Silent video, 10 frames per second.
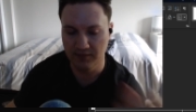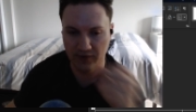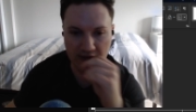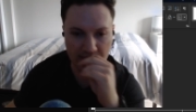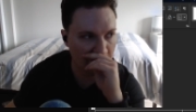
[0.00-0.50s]

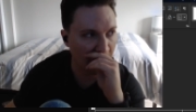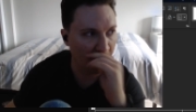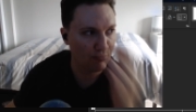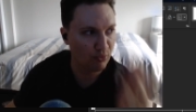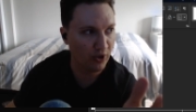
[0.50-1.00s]
right?
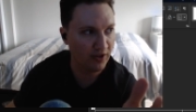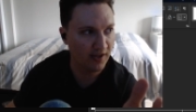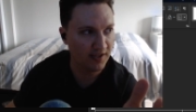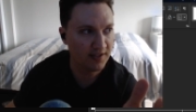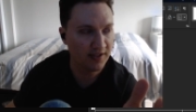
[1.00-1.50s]
And pray that
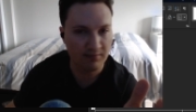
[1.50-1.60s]
he's not